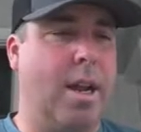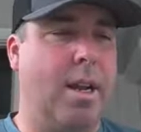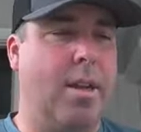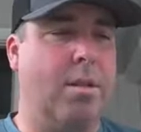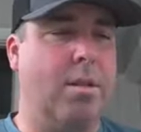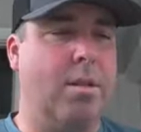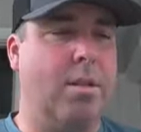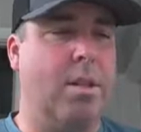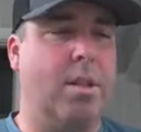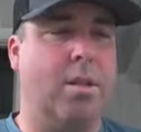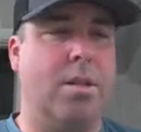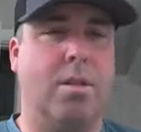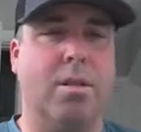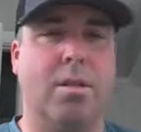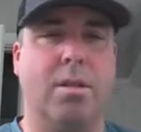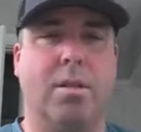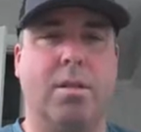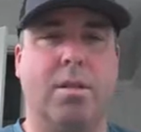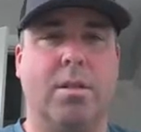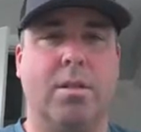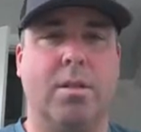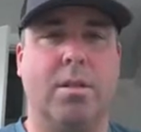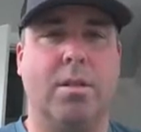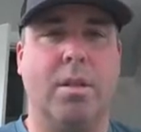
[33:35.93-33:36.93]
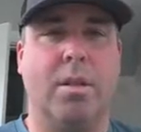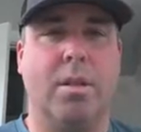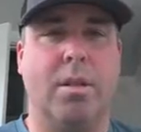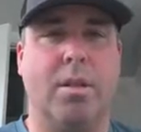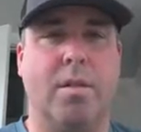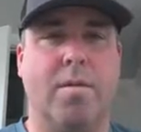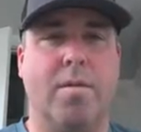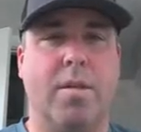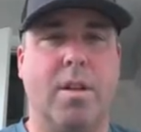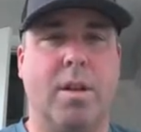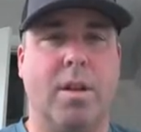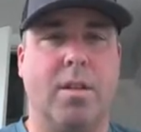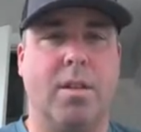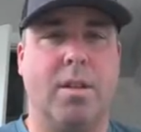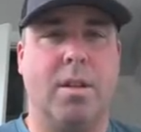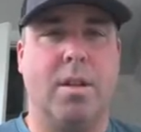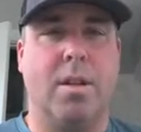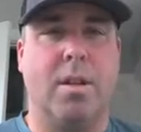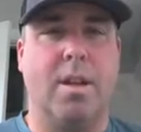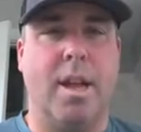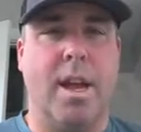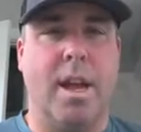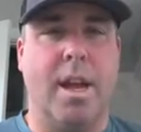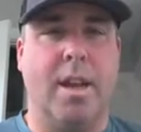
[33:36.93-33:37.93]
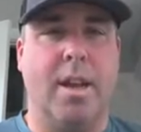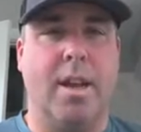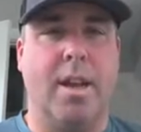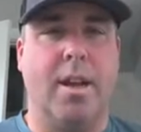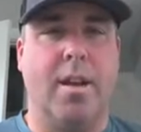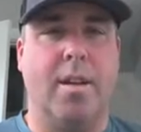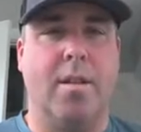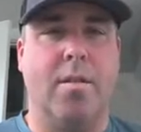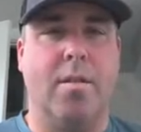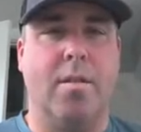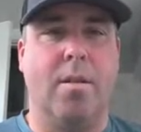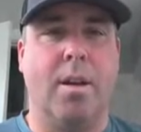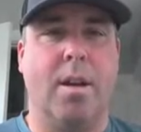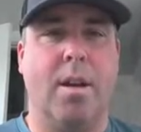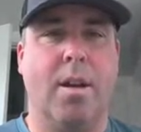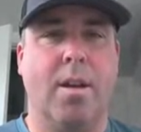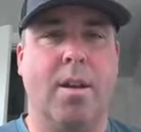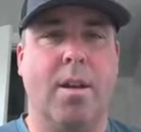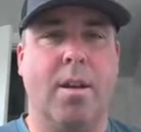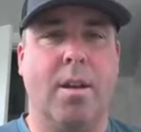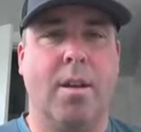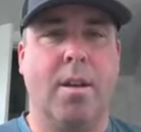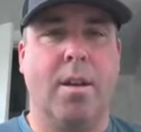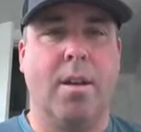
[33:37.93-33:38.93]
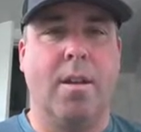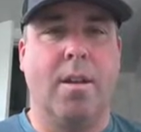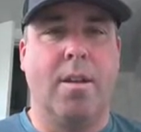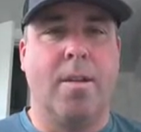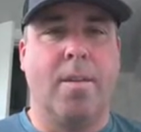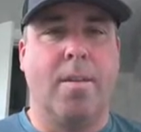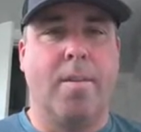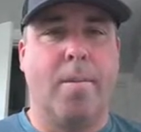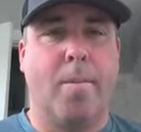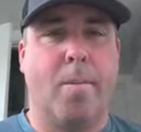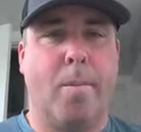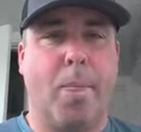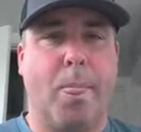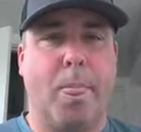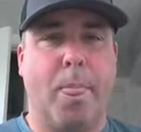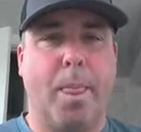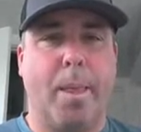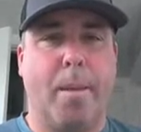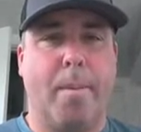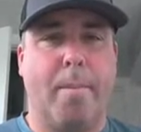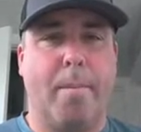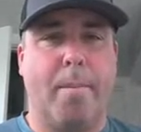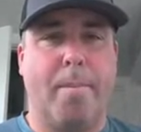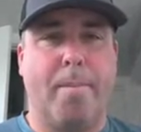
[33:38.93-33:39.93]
and Howell Central is, certainly falls into that category. Yeah, I would